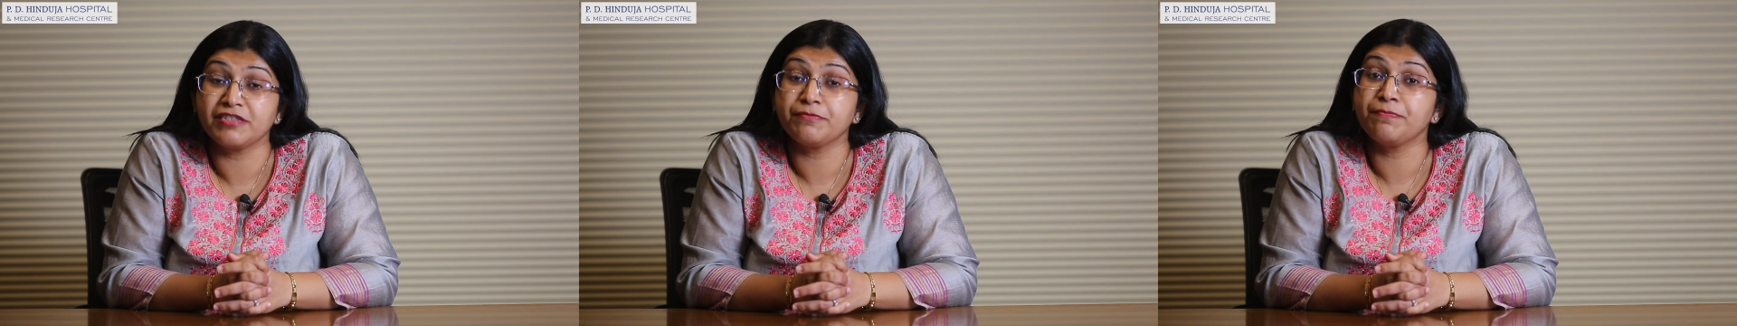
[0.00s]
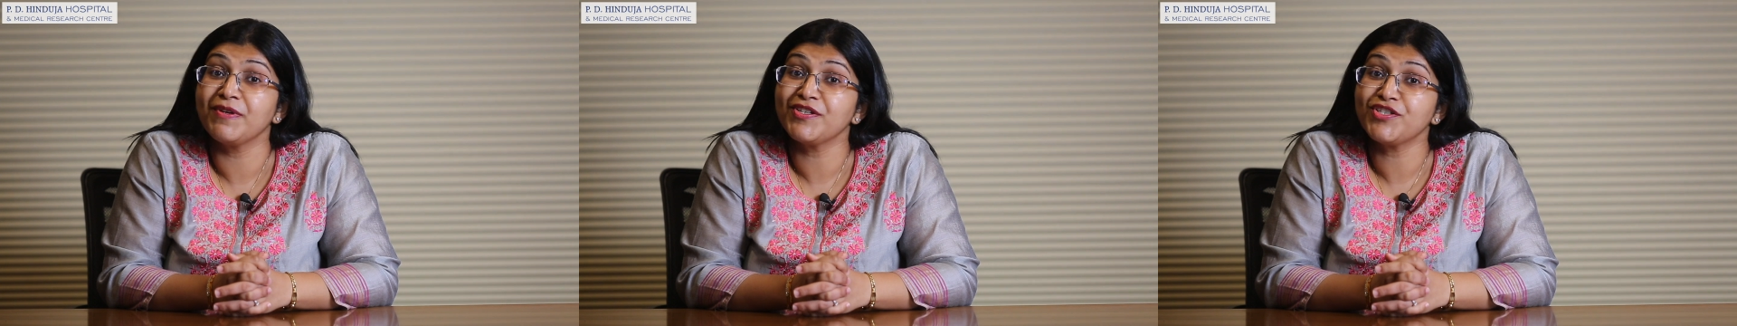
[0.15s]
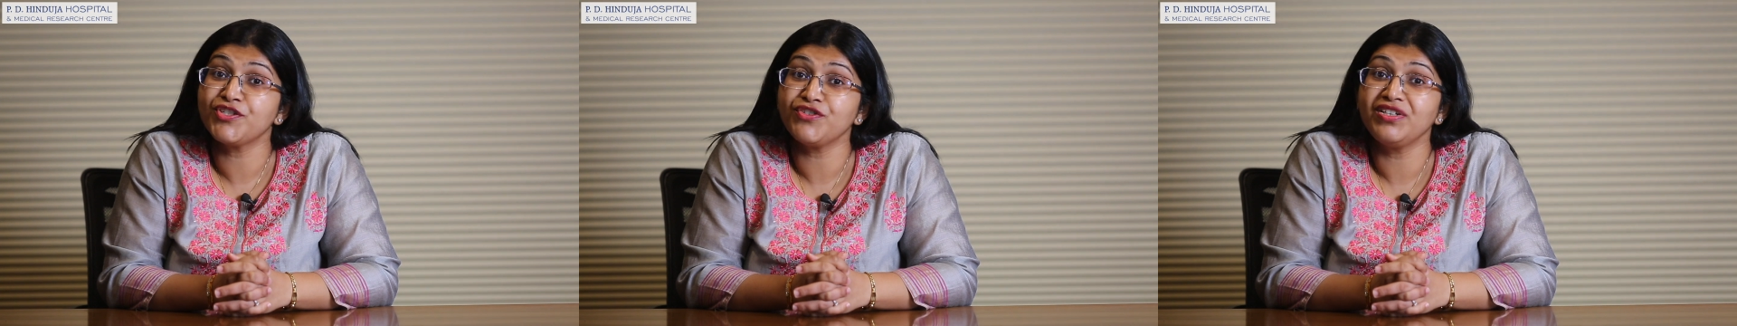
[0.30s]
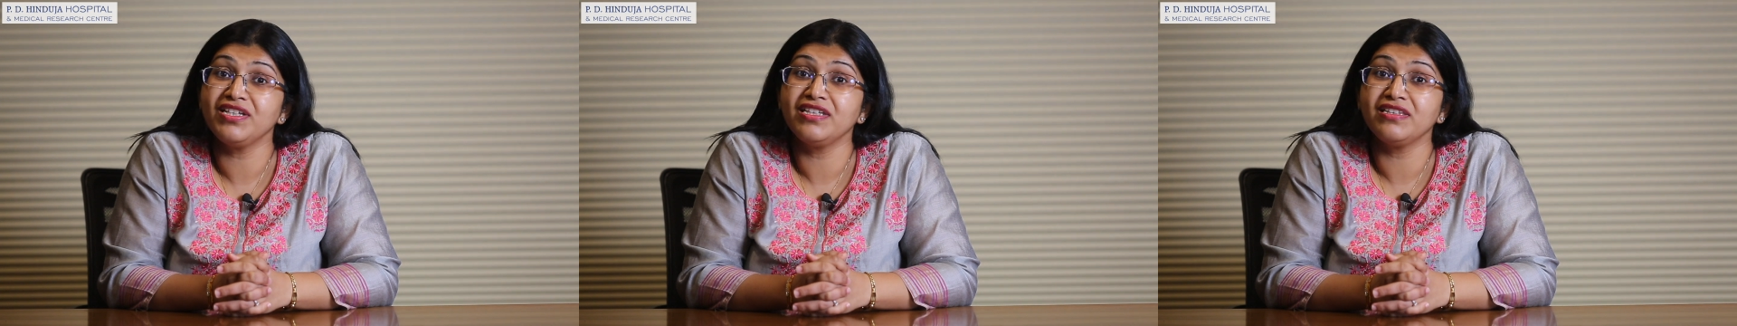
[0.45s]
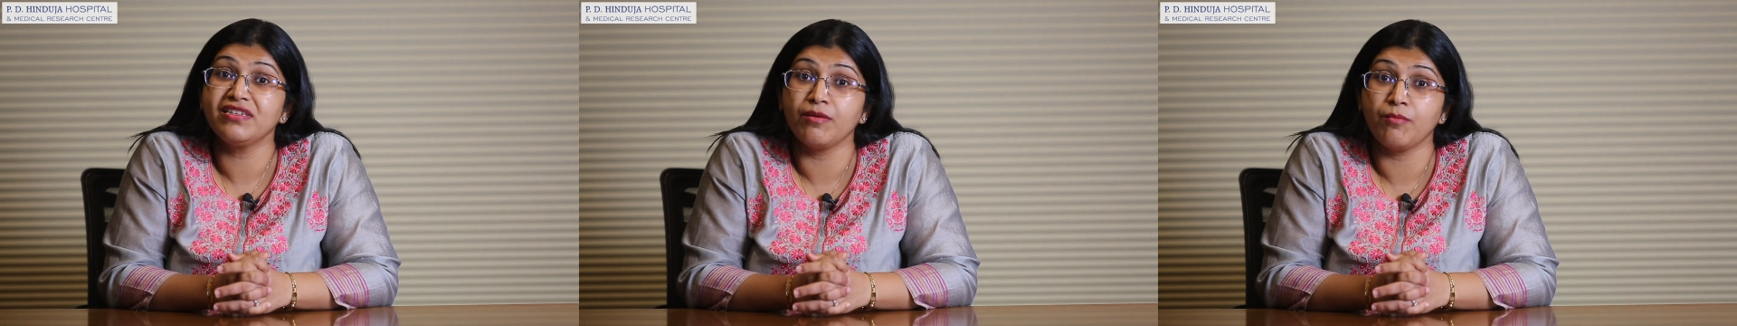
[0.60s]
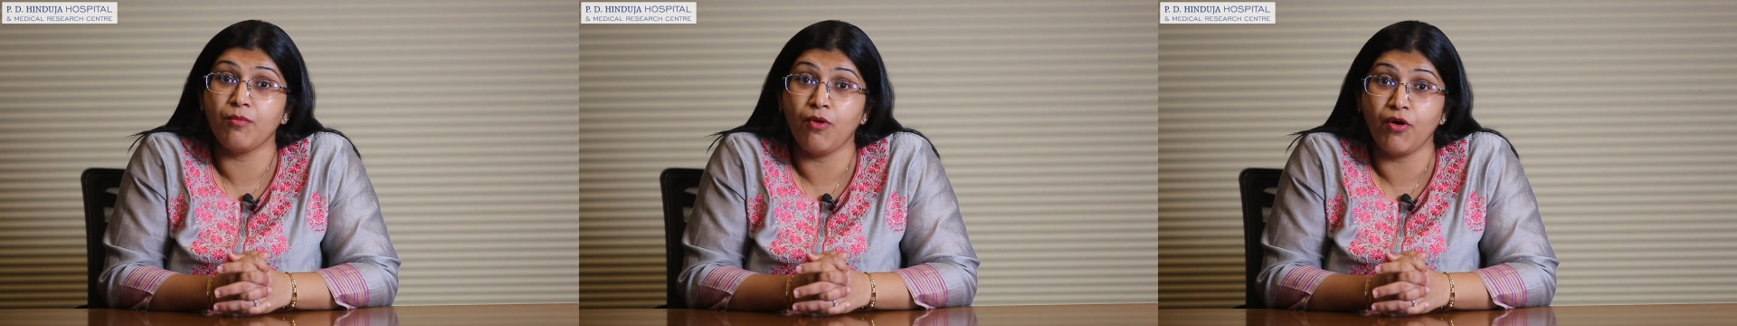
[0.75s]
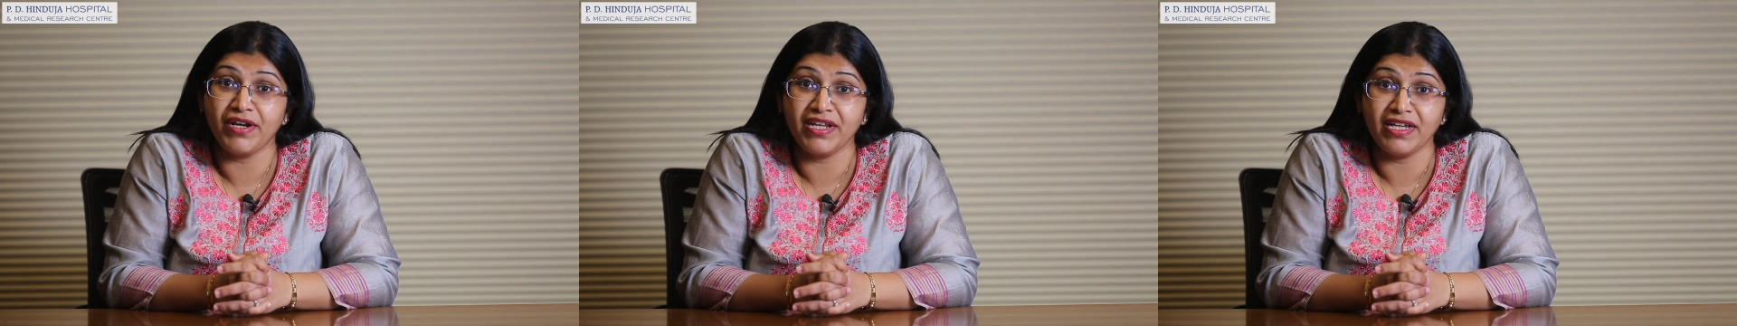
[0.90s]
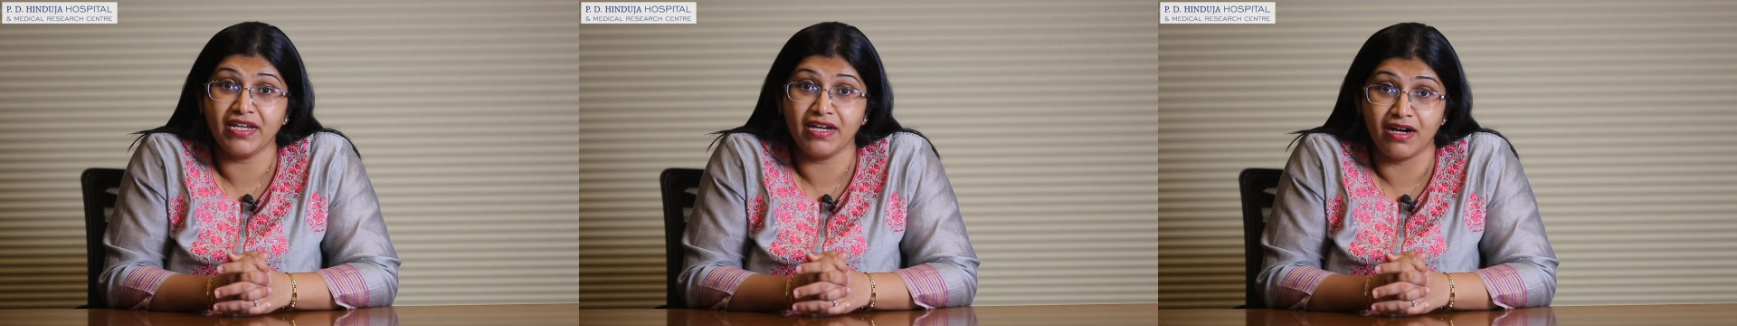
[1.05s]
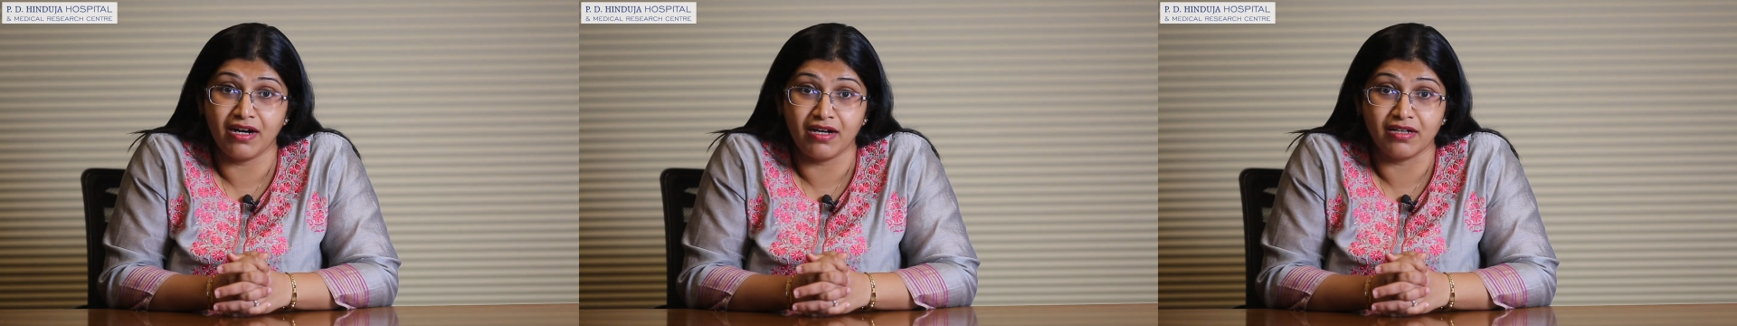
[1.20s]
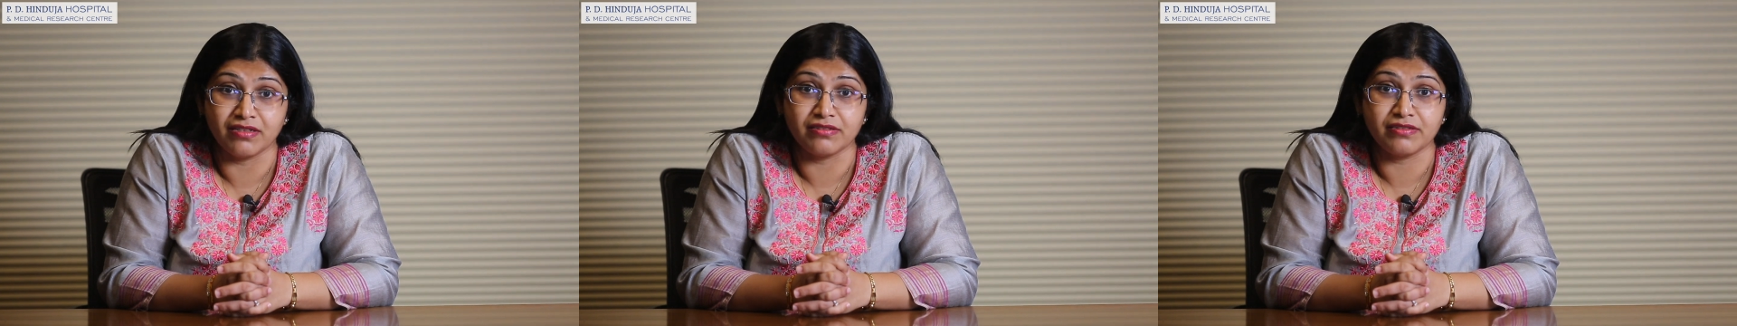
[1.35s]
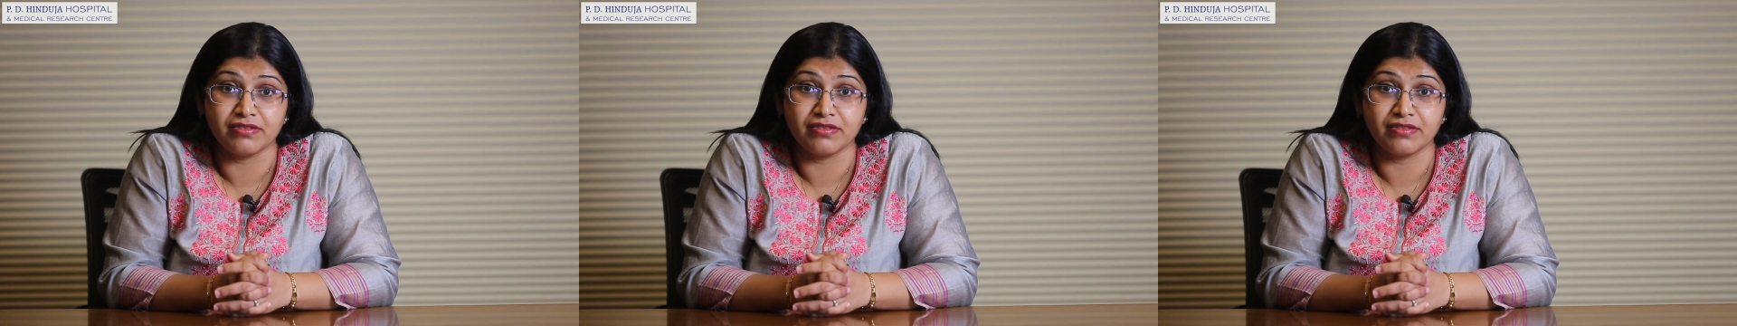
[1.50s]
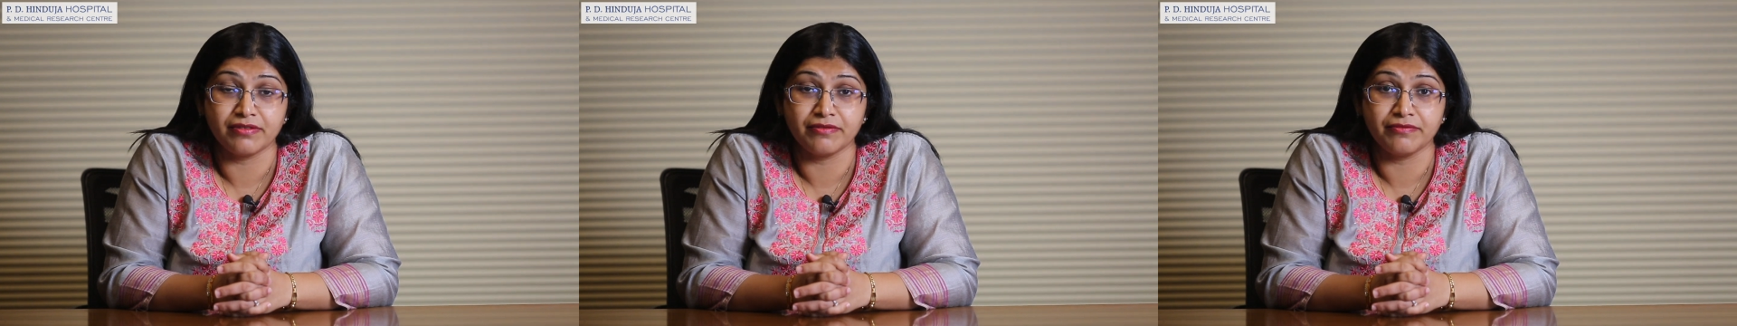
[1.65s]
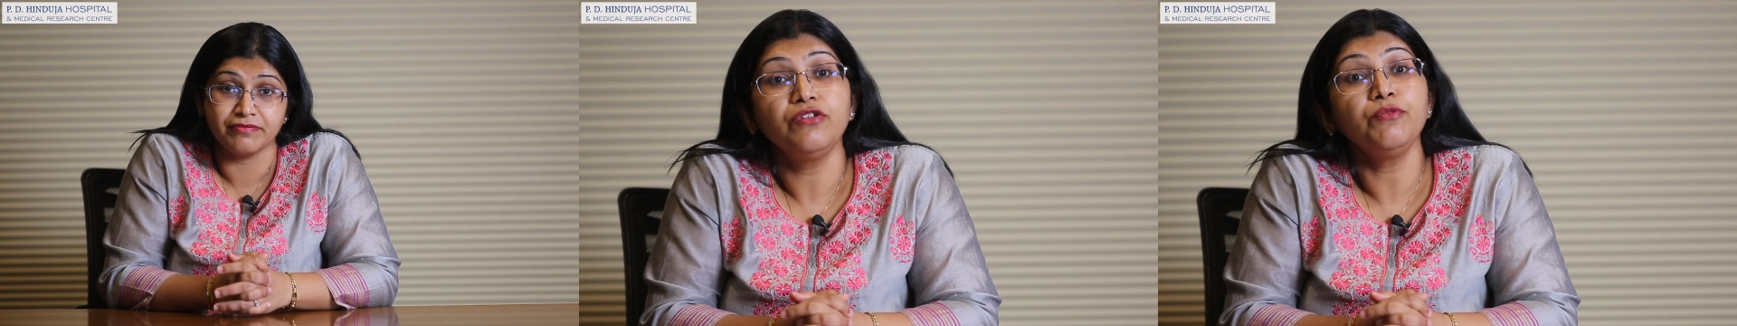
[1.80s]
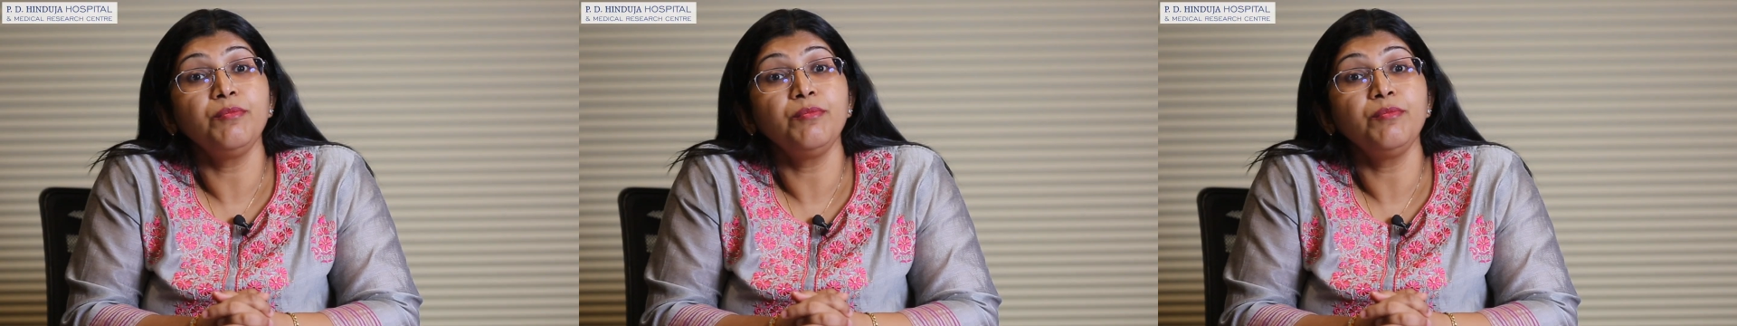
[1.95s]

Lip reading: especially in the morning hours.